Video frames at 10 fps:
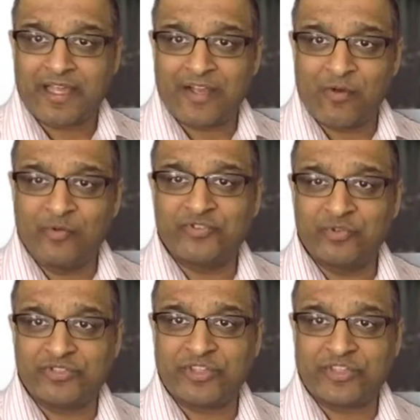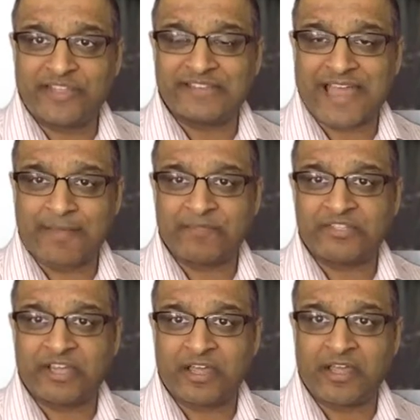all sorts of things happen to
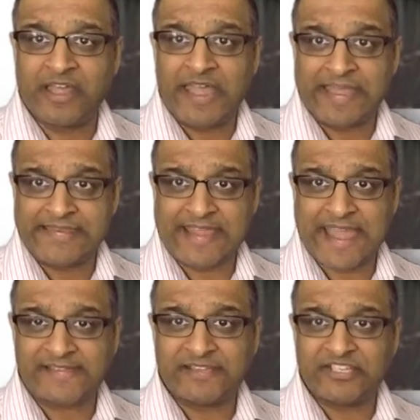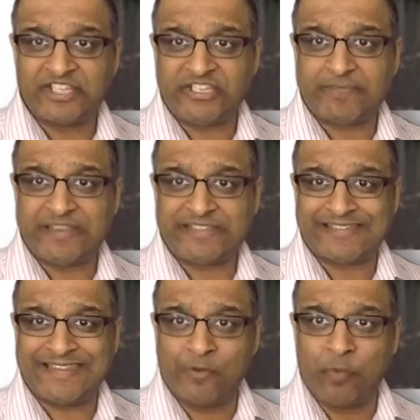her, and yet she's been
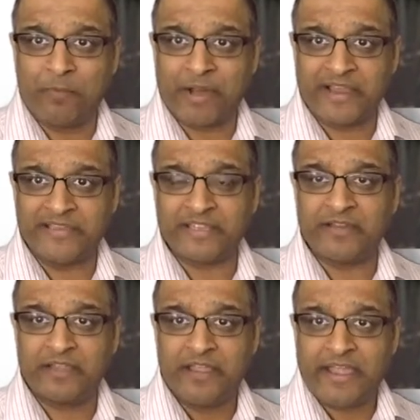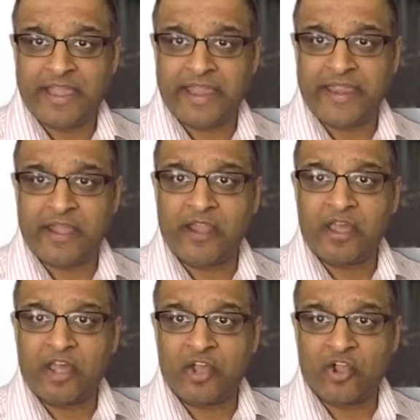single-minded in
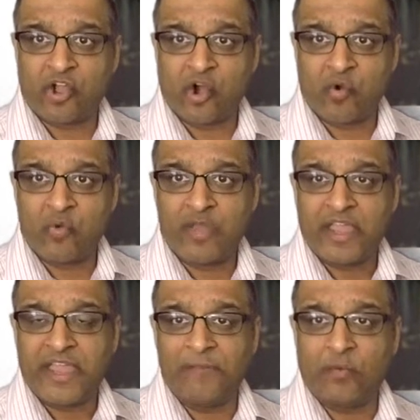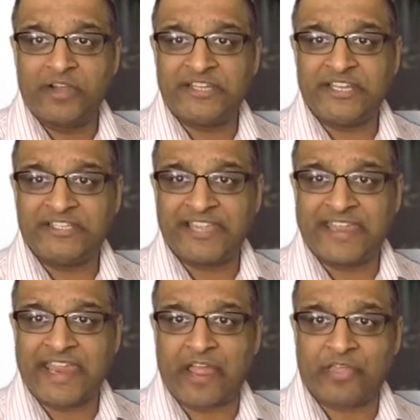her goal, in wanting to
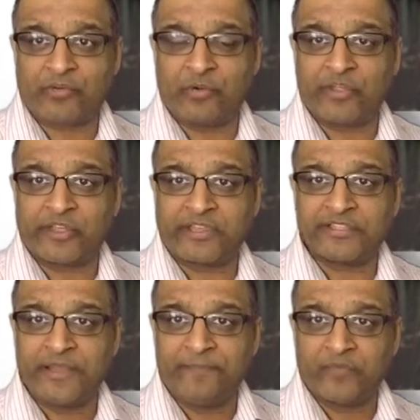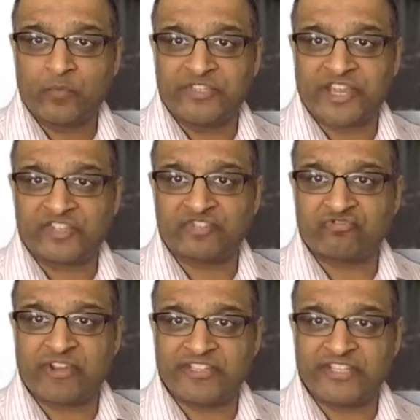get through things. When she has
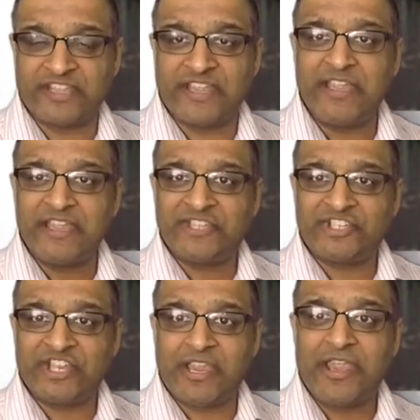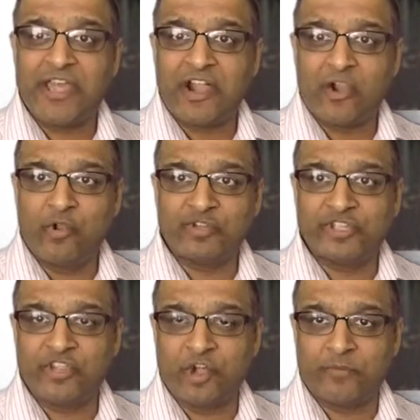tragedy, she looks at
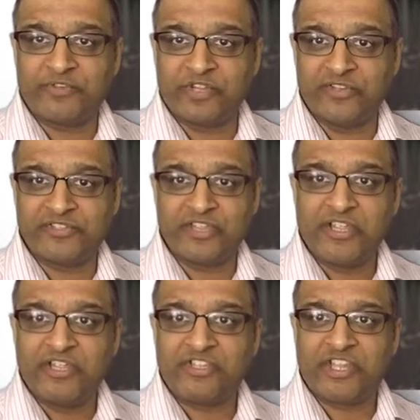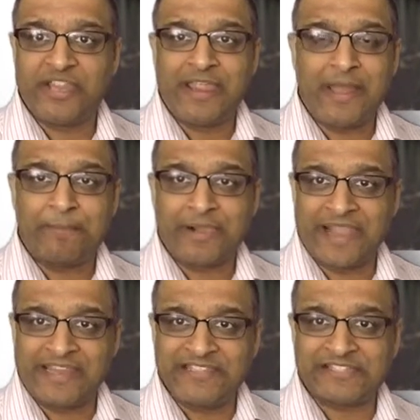the options, she
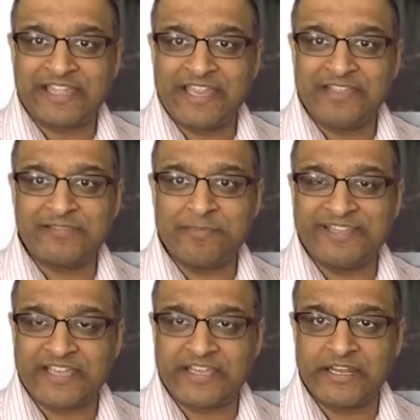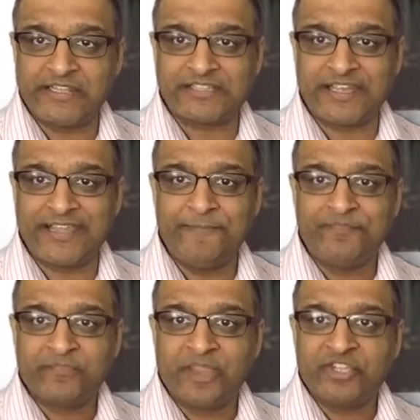plans things meticulously,
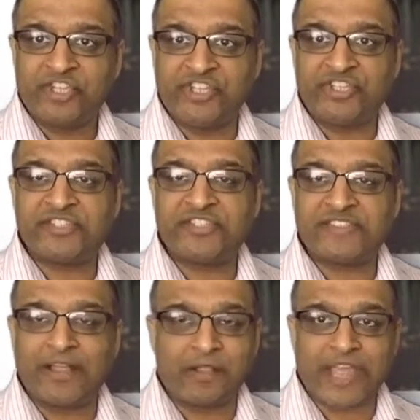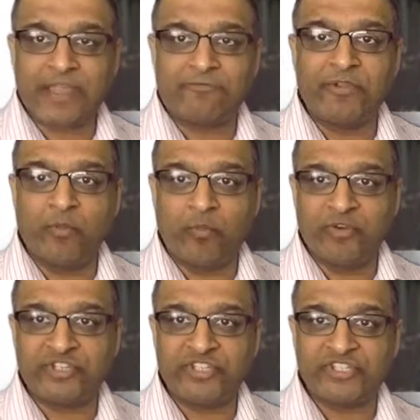she doesn't tell everyone what
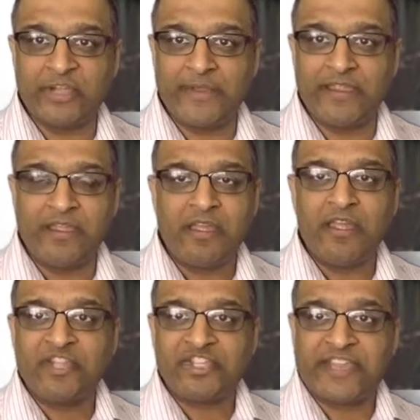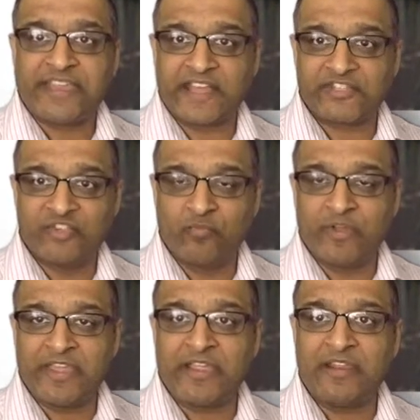she's doing, she gets on
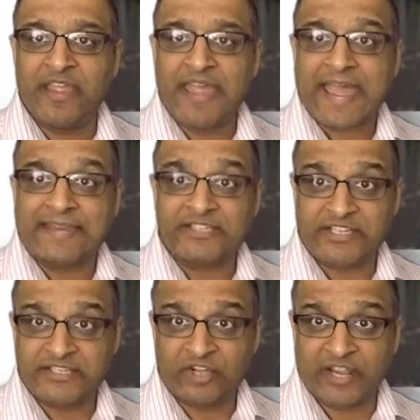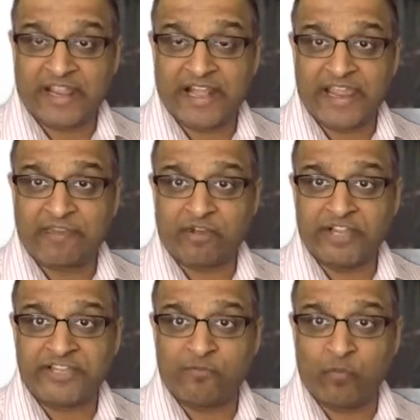with it, and she's got a clear
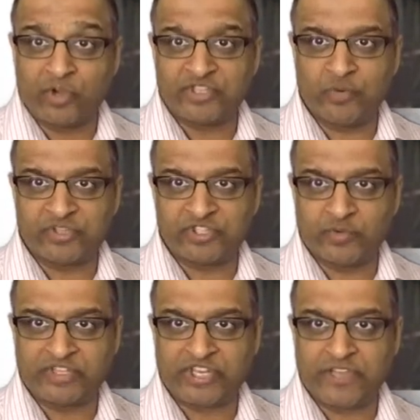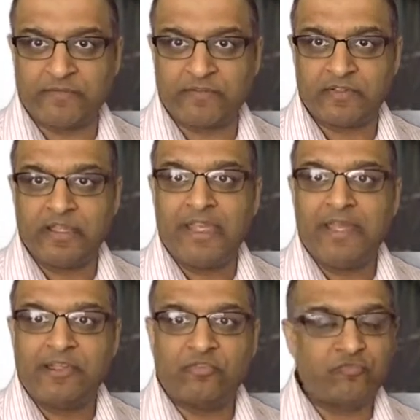idea of what she wants to achieve.
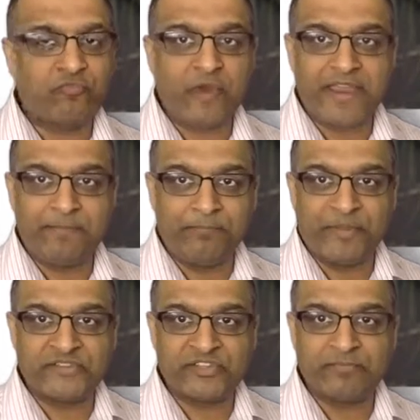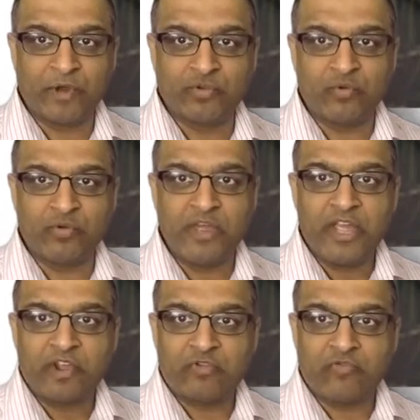Great business model,
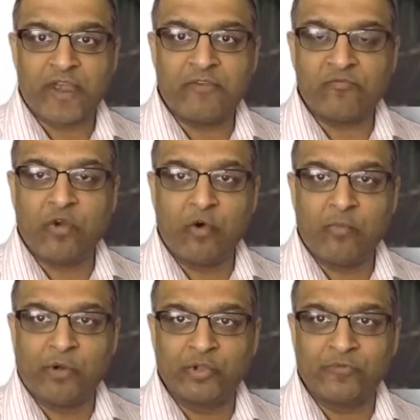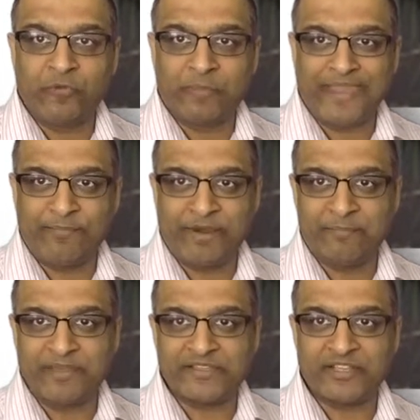great role model for people in
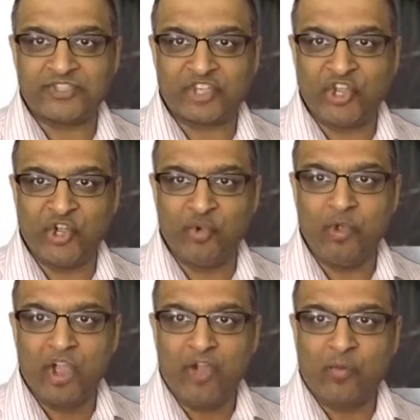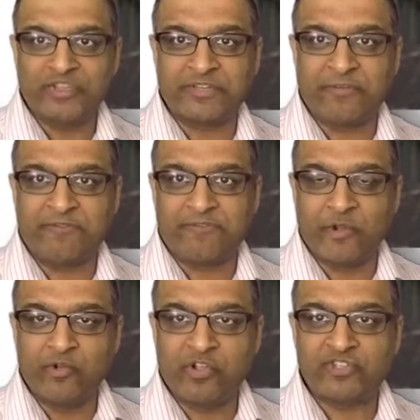business who want to be
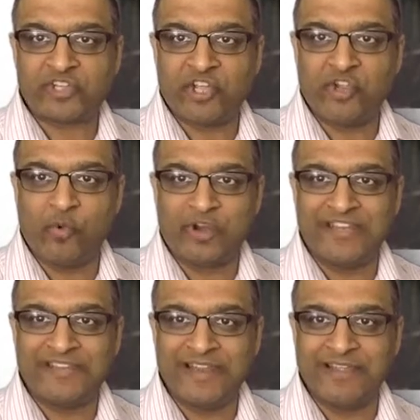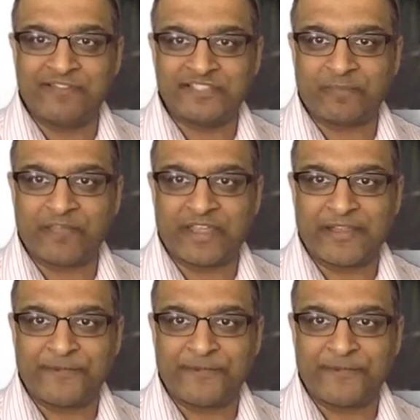focused and who want to deliver something.